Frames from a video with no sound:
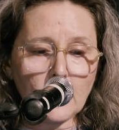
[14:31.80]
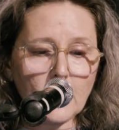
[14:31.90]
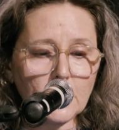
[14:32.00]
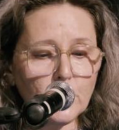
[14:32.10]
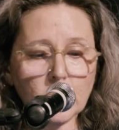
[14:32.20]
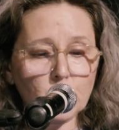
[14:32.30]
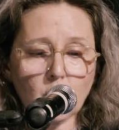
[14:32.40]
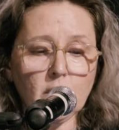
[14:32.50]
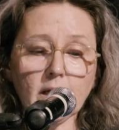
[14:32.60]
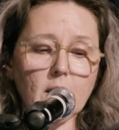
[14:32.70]
And we are
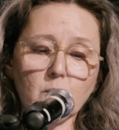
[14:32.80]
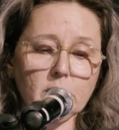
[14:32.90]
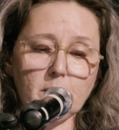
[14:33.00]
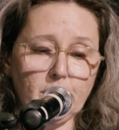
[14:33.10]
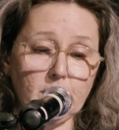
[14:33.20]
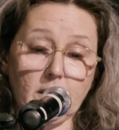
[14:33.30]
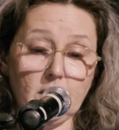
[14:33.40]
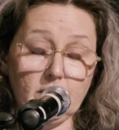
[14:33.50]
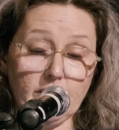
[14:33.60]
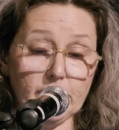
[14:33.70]
nowhere equally
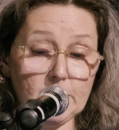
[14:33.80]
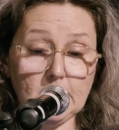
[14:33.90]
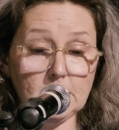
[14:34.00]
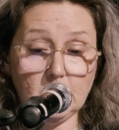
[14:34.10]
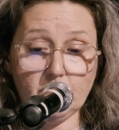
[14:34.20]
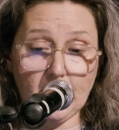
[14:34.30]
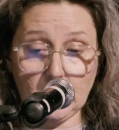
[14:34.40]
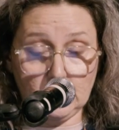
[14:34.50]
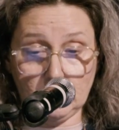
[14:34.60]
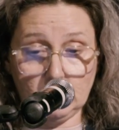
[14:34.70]
politically represented. In
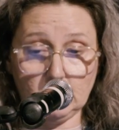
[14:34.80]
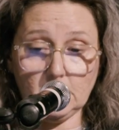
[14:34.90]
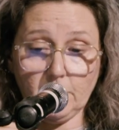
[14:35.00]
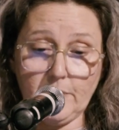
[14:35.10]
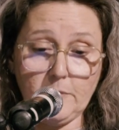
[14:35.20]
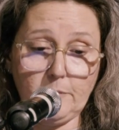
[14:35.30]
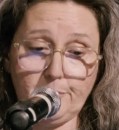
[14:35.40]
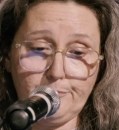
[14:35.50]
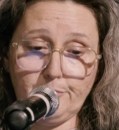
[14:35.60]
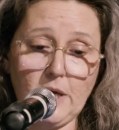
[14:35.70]
fact, the female
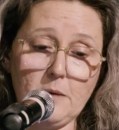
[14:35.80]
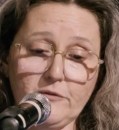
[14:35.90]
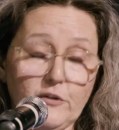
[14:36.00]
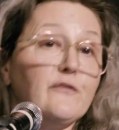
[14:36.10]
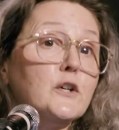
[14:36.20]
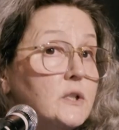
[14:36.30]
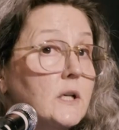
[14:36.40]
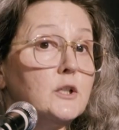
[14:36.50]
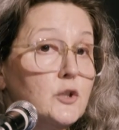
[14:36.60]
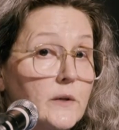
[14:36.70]
PM of the
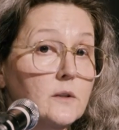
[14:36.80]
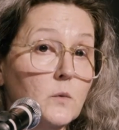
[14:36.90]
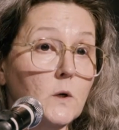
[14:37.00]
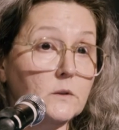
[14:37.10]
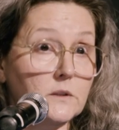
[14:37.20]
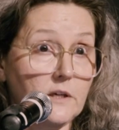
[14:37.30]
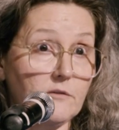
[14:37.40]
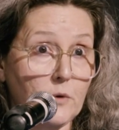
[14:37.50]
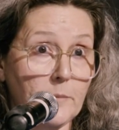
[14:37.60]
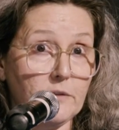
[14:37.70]
first country in the world to
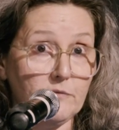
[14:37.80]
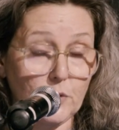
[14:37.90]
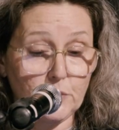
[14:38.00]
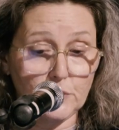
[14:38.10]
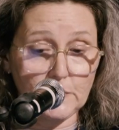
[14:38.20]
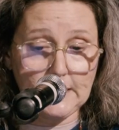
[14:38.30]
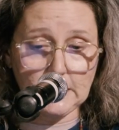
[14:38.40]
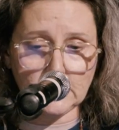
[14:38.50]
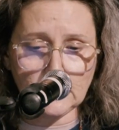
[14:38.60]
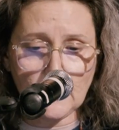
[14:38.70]
give women the vote, New
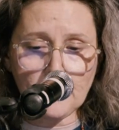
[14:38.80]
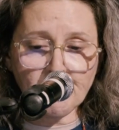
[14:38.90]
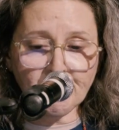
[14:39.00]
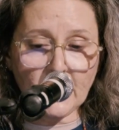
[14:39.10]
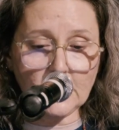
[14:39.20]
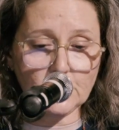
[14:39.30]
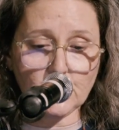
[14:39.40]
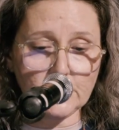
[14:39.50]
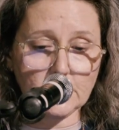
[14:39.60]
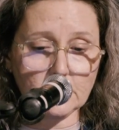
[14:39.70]
Zealand, has
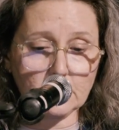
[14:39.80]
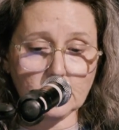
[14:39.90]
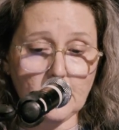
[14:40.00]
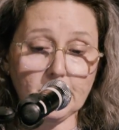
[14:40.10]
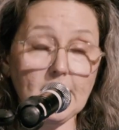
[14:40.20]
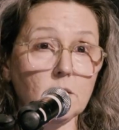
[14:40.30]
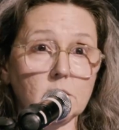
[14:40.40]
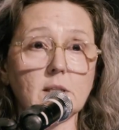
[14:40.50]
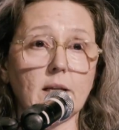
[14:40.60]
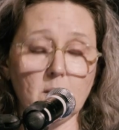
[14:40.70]
just stepped
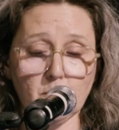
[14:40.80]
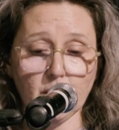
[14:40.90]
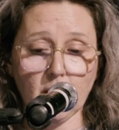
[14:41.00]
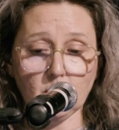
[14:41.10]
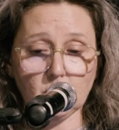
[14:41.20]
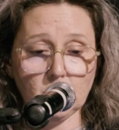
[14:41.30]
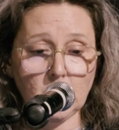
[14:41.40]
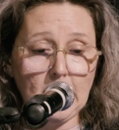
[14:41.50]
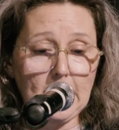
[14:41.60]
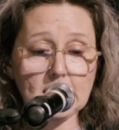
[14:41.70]
down, citing burnout.
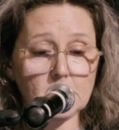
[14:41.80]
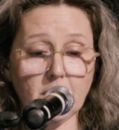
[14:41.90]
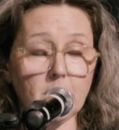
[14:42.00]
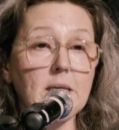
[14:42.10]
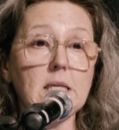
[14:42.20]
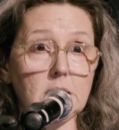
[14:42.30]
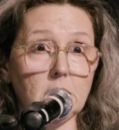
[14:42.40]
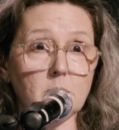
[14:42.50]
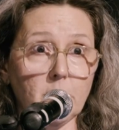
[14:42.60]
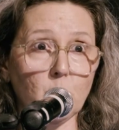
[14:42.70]
It hasn't become
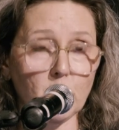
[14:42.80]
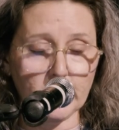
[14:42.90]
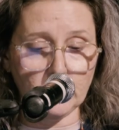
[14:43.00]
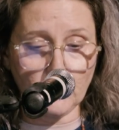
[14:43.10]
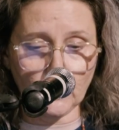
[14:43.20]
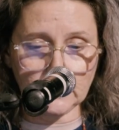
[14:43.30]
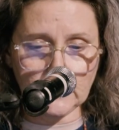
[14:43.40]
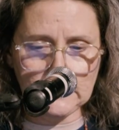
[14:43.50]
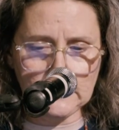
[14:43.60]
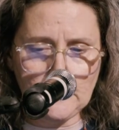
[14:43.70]
easy to be a woman in
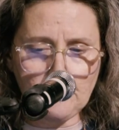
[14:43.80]
politics.